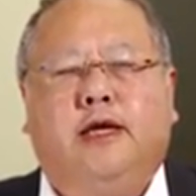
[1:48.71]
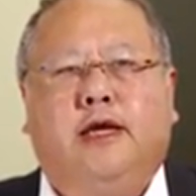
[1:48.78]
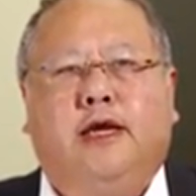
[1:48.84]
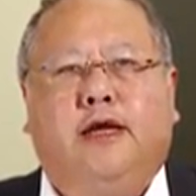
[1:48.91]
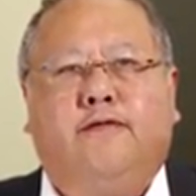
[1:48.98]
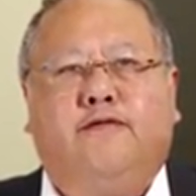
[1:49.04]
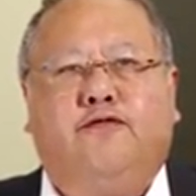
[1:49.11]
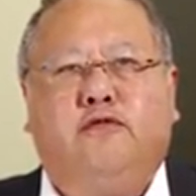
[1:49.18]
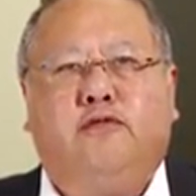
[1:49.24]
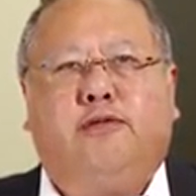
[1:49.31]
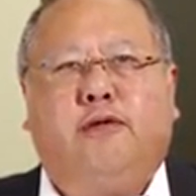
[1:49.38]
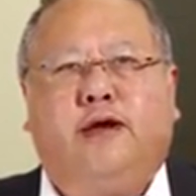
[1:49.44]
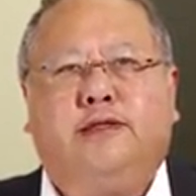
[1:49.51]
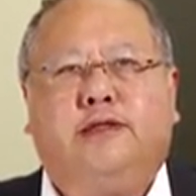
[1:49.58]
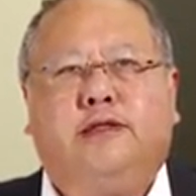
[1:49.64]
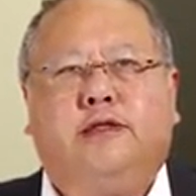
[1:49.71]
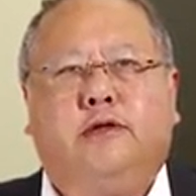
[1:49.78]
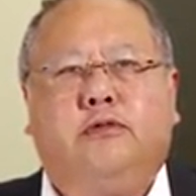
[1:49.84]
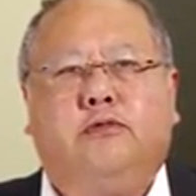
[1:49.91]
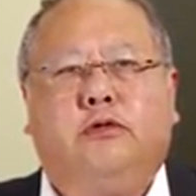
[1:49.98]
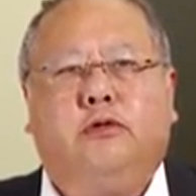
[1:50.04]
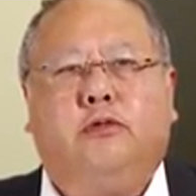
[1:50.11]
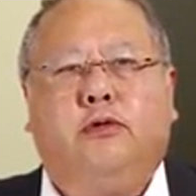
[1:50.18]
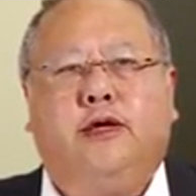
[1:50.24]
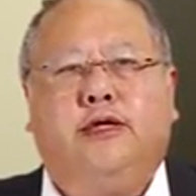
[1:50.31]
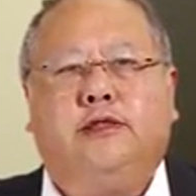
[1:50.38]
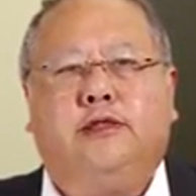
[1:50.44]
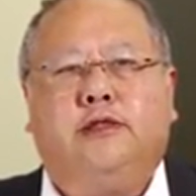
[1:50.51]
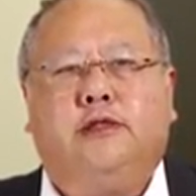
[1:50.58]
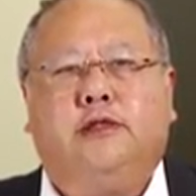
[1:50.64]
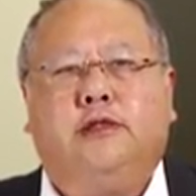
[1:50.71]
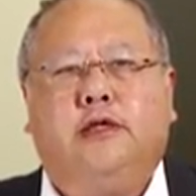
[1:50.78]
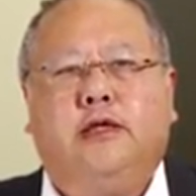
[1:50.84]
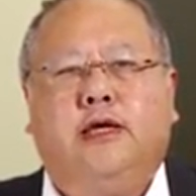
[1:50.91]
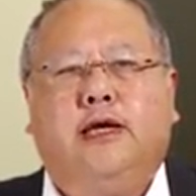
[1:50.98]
and food prices and real wages,